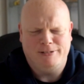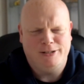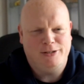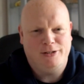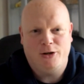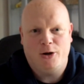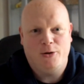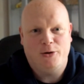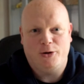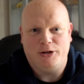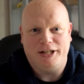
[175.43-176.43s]
No,
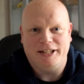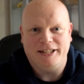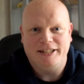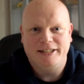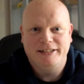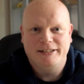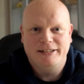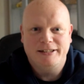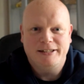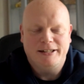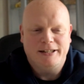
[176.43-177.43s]
not
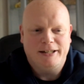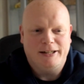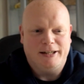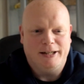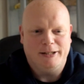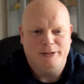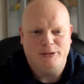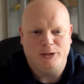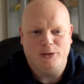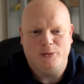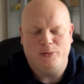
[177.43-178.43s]
really.
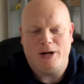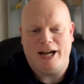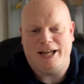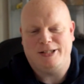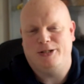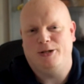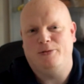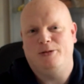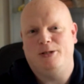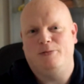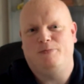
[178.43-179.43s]
So what I had to do
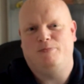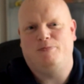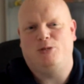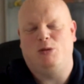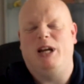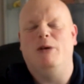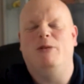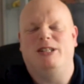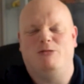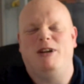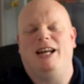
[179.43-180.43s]
to begin with to
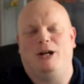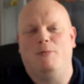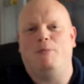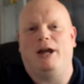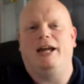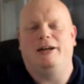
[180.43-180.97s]
really compare